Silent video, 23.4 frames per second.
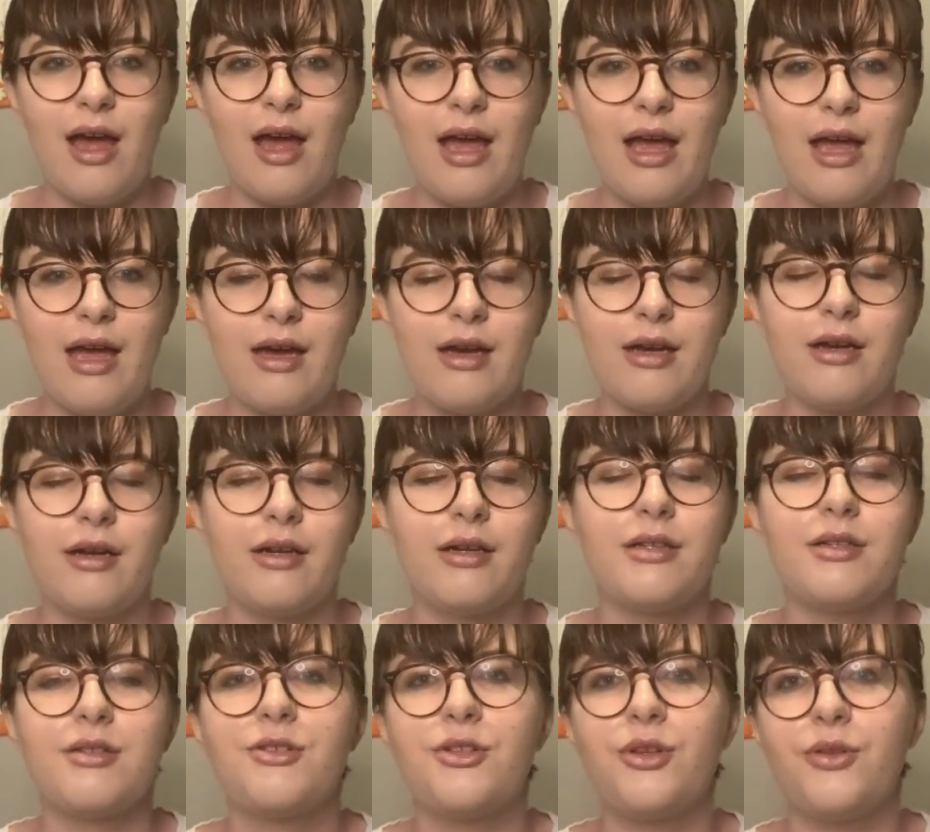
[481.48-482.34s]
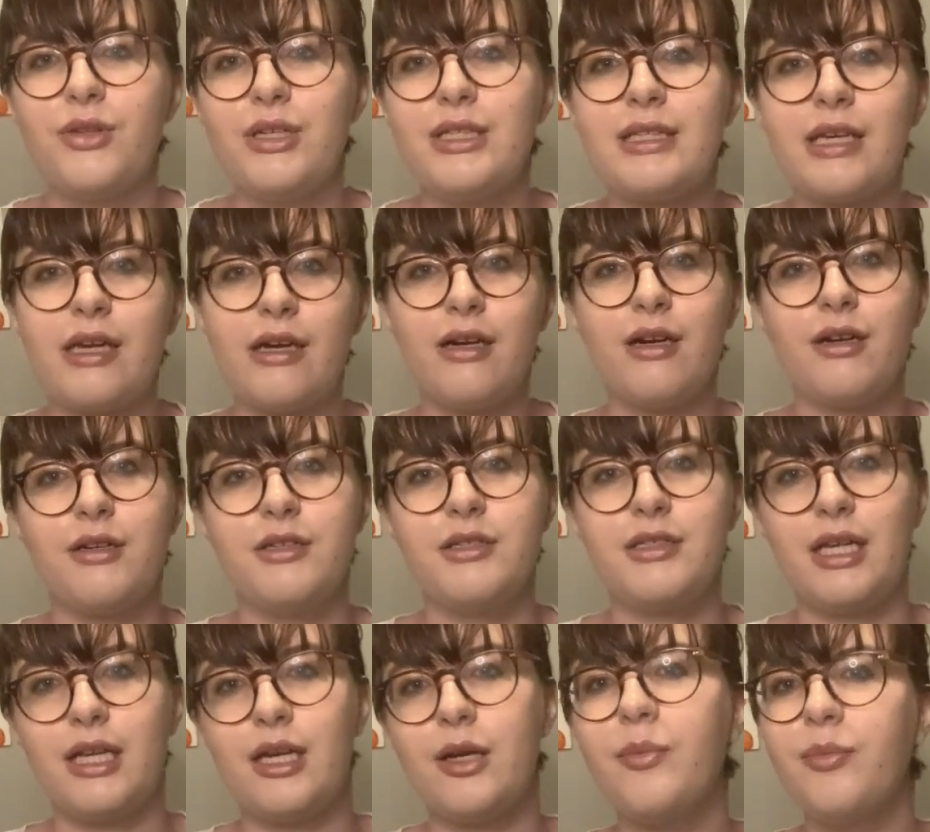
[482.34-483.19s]
And so these
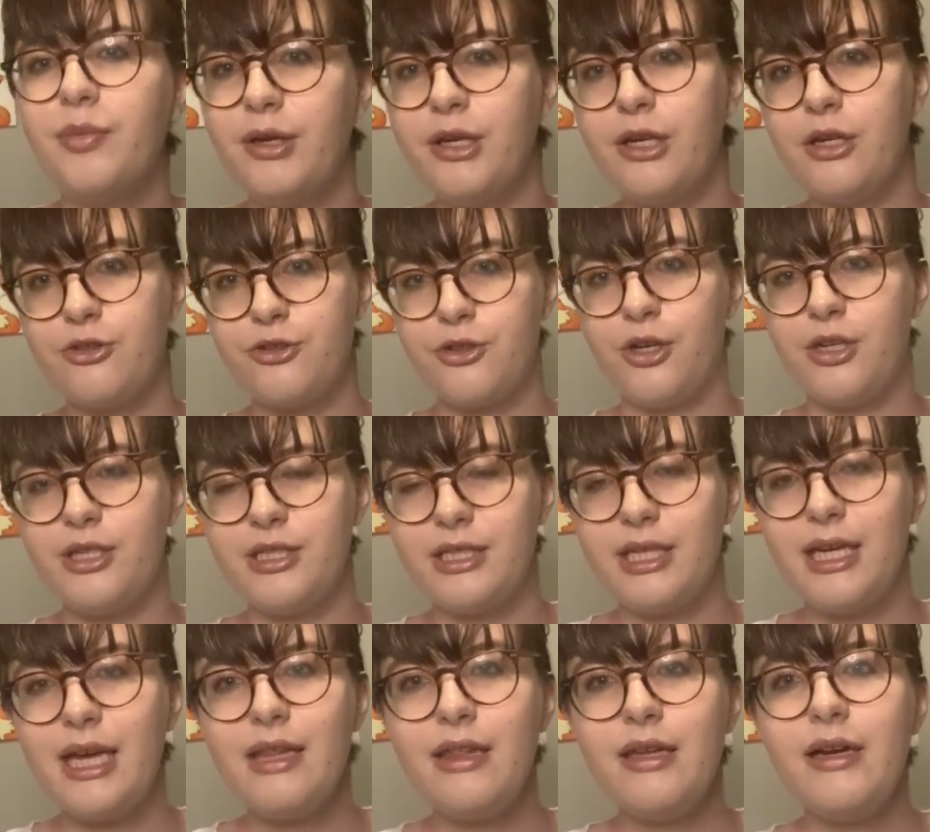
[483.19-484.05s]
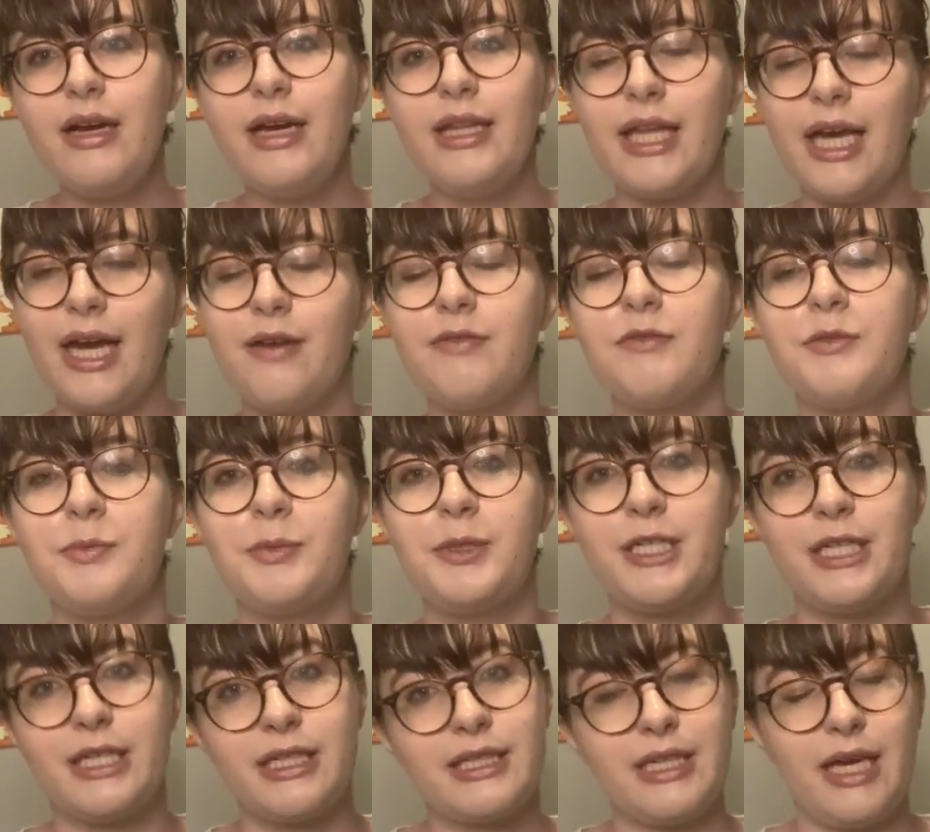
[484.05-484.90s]
characters end up being drawn together and they have to
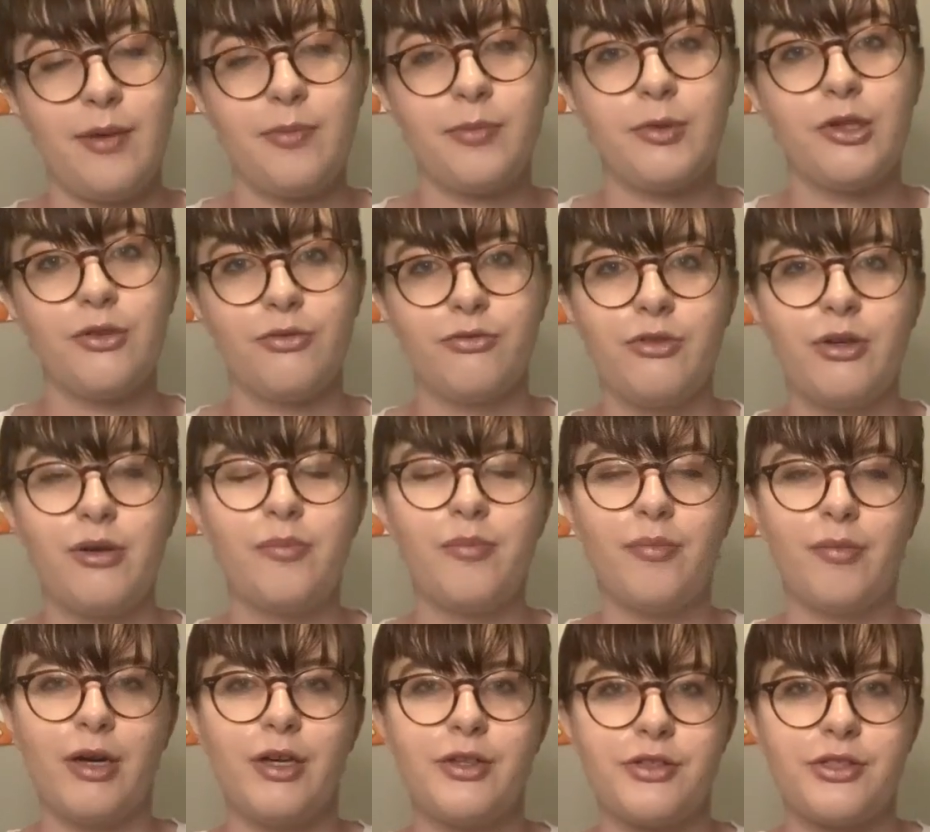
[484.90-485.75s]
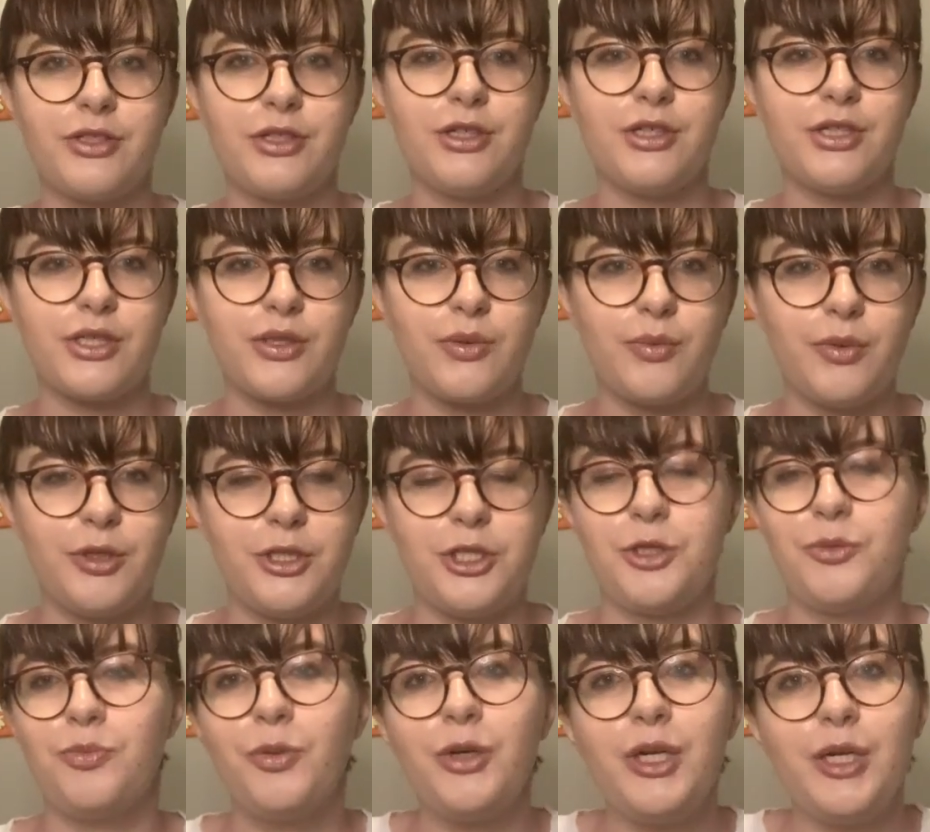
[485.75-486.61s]
protect Kepler from monsters, which
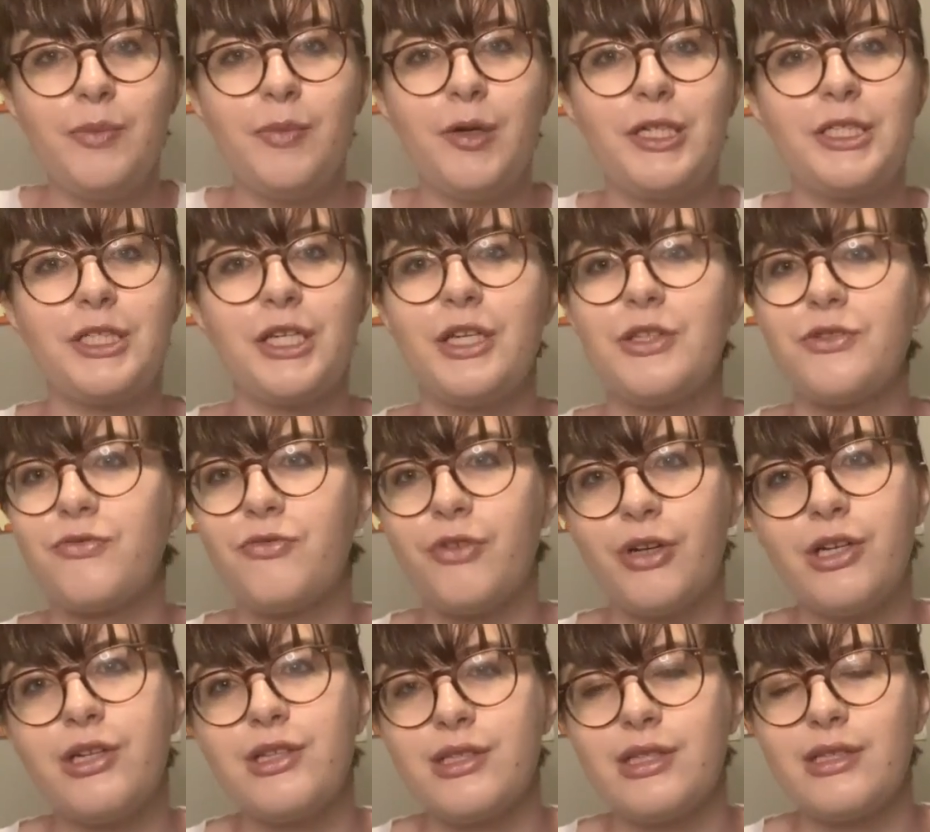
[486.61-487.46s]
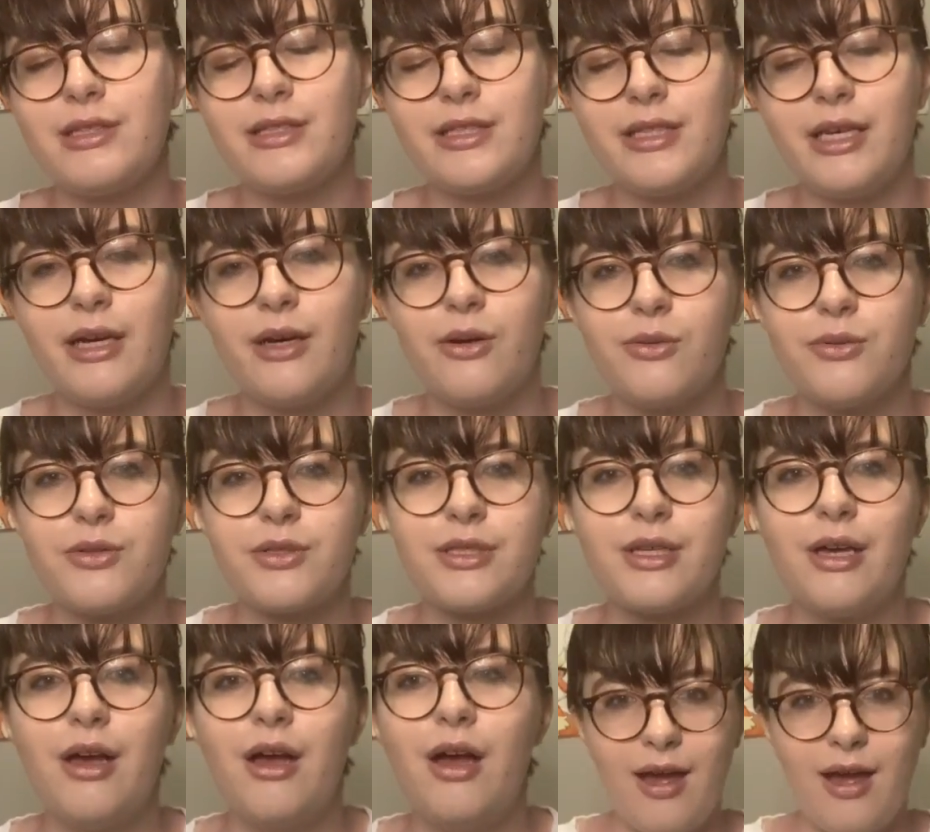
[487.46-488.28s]
is pretty much as fun as it sounds.